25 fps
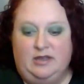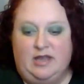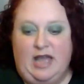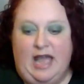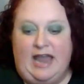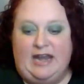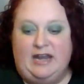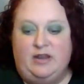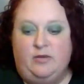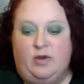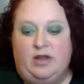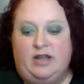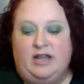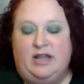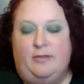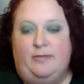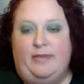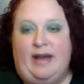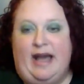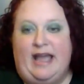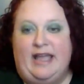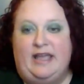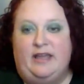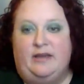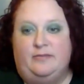anyone can
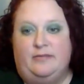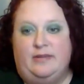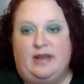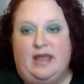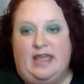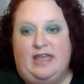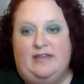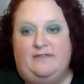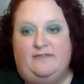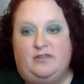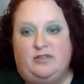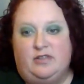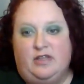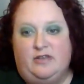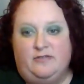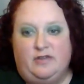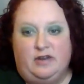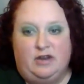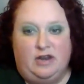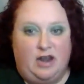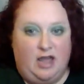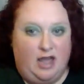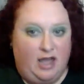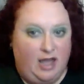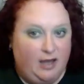buy them. If you live
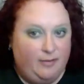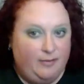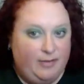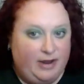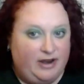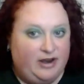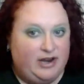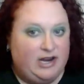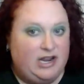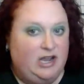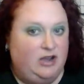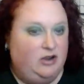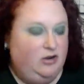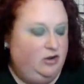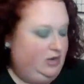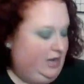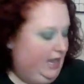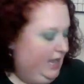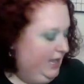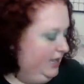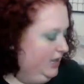in America or